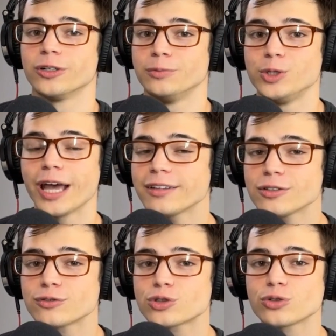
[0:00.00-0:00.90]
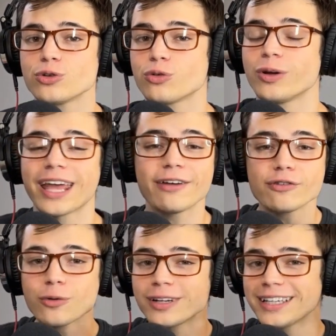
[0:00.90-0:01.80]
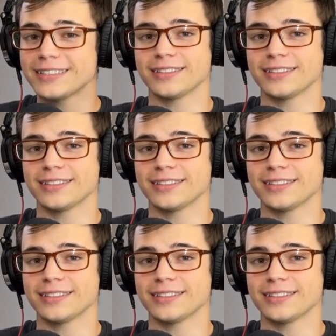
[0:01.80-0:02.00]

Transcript: objective truth, when everyone gets